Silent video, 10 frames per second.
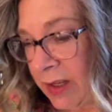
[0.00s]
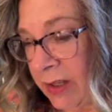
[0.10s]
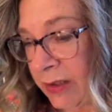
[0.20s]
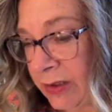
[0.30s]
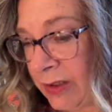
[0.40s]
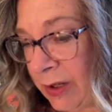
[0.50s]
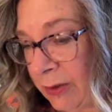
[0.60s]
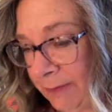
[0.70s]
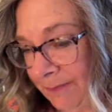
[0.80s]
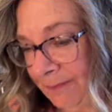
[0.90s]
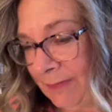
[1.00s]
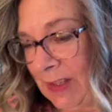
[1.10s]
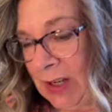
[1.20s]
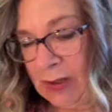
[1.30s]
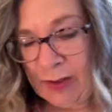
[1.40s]
So
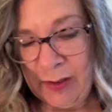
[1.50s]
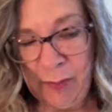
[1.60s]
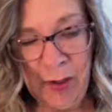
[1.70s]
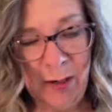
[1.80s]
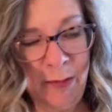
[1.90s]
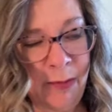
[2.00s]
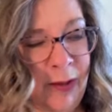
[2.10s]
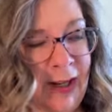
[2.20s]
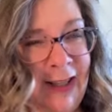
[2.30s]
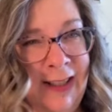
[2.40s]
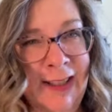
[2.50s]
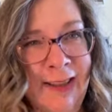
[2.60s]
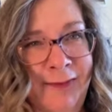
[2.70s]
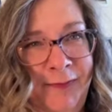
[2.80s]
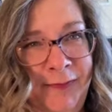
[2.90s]
here's the problem what I did.
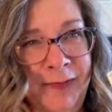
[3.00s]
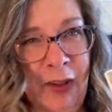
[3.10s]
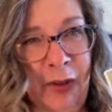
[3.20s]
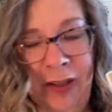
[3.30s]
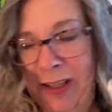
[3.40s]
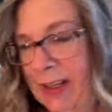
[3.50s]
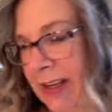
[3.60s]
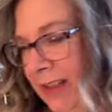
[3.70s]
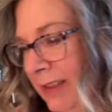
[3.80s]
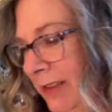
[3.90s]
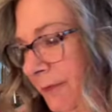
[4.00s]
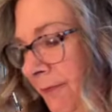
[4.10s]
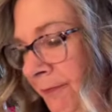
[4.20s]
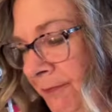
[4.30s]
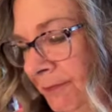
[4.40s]
Learning, guys.
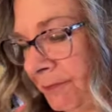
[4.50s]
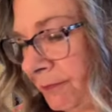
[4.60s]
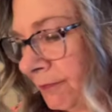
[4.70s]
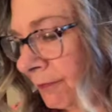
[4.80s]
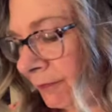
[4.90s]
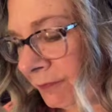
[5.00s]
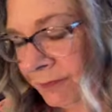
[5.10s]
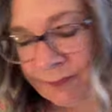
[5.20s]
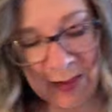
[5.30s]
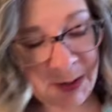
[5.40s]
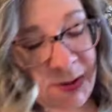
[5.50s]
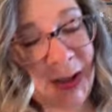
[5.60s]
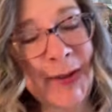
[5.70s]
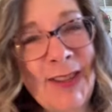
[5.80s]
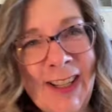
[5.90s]
I was
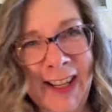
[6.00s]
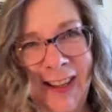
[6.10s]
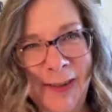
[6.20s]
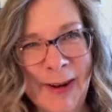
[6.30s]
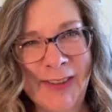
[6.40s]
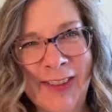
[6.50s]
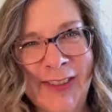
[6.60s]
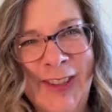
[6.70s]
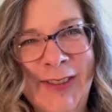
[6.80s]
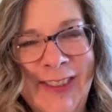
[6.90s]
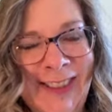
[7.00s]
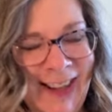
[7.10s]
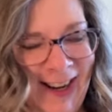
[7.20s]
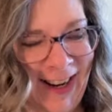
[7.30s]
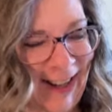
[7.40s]
so excited about this cute
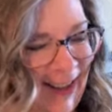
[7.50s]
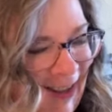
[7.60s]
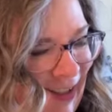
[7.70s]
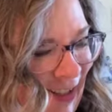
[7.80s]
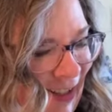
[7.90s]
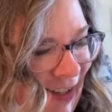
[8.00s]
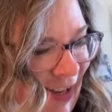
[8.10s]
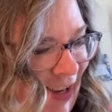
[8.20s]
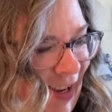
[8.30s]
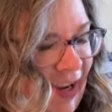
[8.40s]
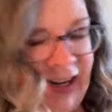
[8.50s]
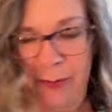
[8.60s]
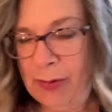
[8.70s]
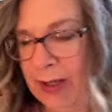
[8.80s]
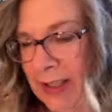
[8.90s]
design and I
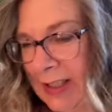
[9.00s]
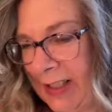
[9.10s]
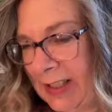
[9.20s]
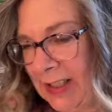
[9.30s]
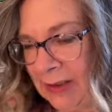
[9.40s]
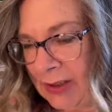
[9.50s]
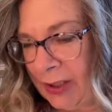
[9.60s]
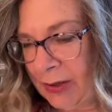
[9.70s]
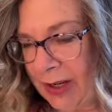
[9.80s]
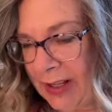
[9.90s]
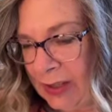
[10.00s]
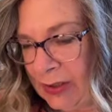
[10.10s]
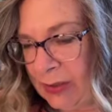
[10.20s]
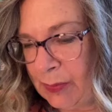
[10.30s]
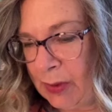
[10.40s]
printed it and I was like, okay,
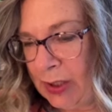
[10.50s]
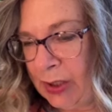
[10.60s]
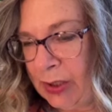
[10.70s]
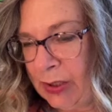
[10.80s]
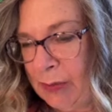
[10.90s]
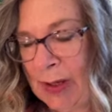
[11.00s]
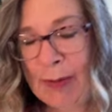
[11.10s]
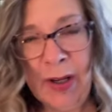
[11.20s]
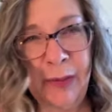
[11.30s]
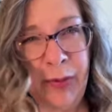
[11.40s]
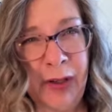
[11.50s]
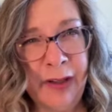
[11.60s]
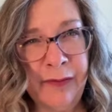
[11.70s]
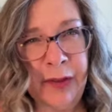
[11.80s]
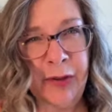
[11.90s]
this looks pretty good. Maybe I'll put it
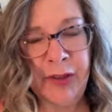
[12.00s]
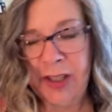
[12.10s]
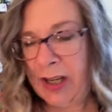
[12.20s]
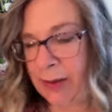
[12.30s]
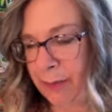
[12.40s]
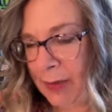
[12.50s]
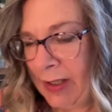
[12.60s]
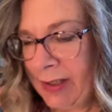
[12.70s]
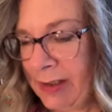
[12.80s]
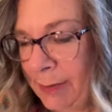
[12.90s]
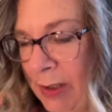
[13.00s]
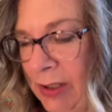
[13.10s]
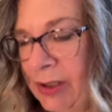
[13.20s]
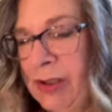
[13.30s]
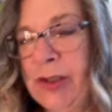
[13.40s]
in Photoshop because I'm
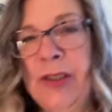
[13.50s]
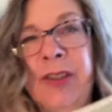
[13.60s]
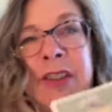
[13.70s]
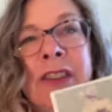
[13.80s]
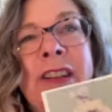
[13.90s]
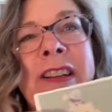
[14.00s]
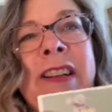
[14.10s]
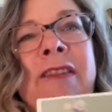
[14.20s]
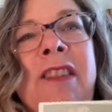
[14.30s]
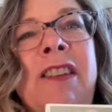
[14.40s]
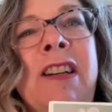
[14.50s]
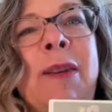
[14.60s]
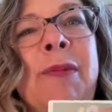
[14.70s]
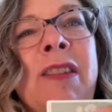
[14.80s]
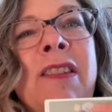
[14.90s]
not sure if the
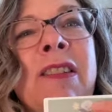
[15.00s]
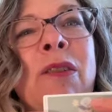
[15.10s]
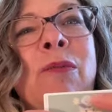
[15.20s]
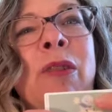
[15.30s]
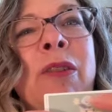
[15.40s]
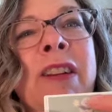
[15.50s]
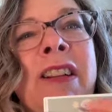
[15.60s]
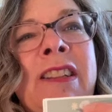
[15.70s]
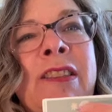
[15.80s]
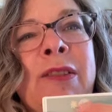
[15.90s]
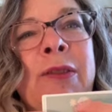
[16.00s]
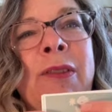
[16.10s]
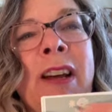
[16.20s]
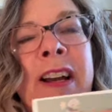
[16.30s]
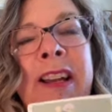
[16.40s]
top of this little birdie is too
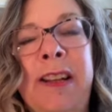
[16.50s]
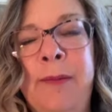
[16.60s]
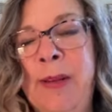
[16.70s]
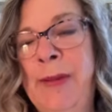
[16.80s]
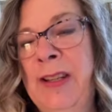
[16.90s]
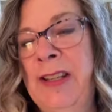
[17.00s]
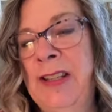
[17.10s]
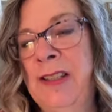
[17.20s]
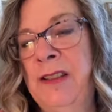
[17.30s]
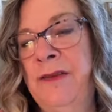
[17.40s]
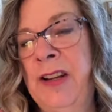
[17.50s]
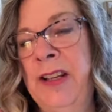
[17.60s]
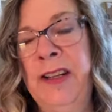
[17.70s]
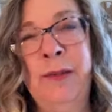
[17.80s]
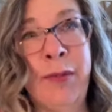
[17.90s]
light and maybe I need to
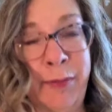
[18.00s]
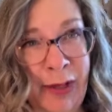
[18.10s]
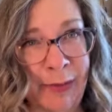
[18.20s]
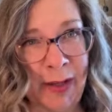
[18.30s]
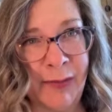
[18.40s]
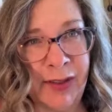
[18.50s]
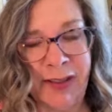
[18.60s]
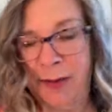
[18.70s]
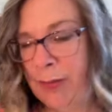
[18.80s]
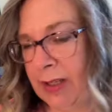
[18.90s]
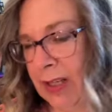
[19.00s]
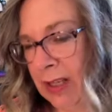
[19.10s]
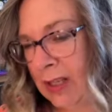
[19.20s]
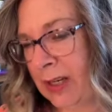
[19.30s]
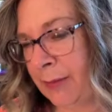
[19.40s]
define it, but maybe I'm just
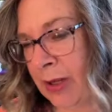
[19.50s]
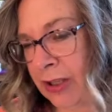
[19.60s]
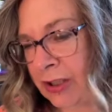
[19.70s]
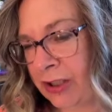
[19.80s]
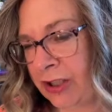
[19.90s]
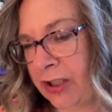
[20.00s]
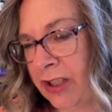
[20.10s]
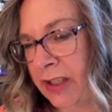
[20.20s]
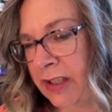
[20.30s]
nitpicking it. I'm not sure.